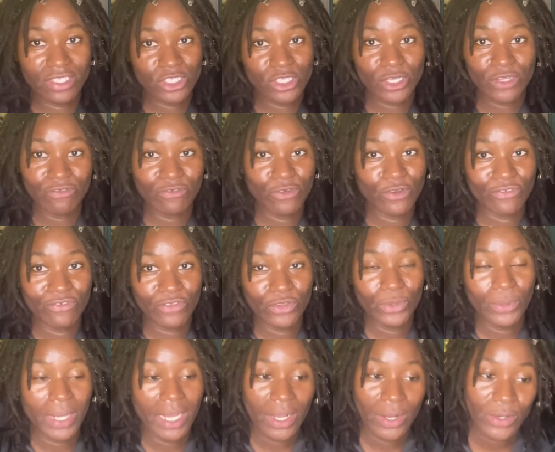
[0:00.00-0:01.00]
on for a few
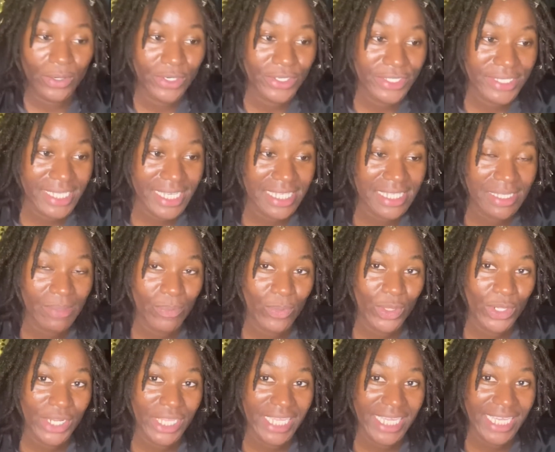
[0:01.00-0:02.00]
hours, get
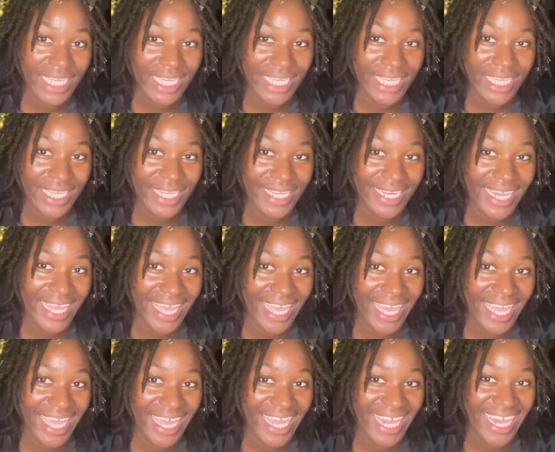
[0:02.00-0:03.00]
something to eat,
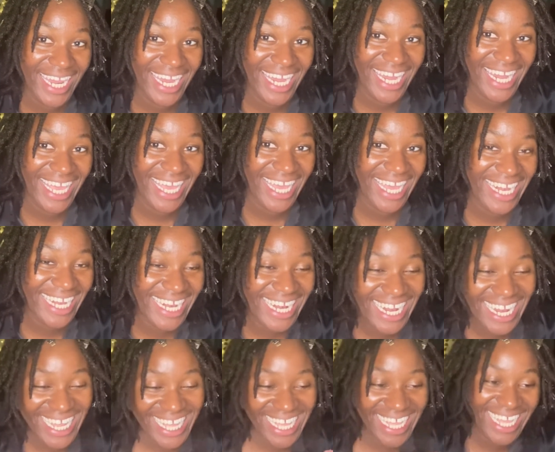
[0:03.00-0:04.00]
and
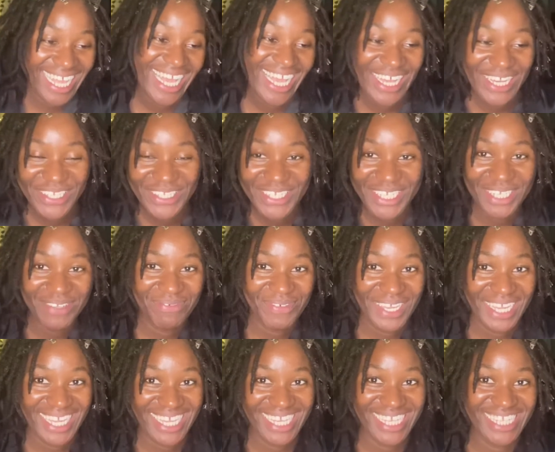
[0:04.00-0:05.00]
I'll check
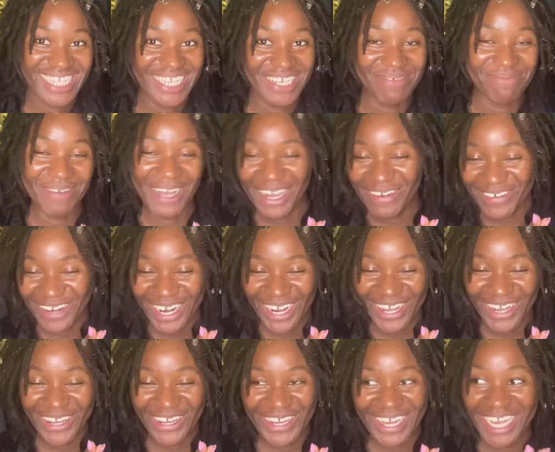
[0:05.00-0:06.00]
back in
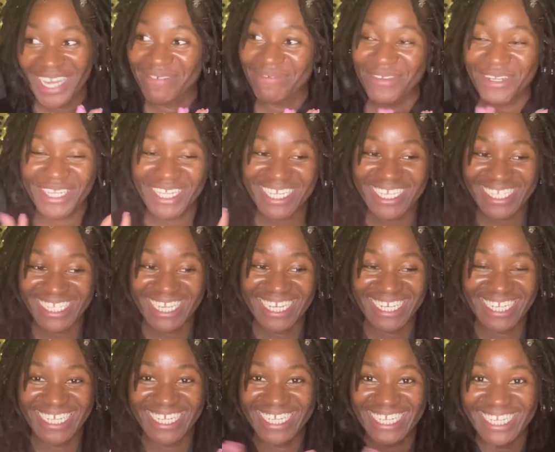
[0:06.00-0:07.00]
tomorrow. I'm really
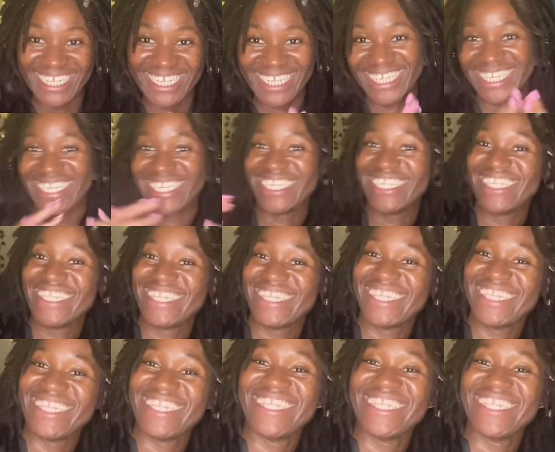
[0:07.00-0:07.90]
excited. It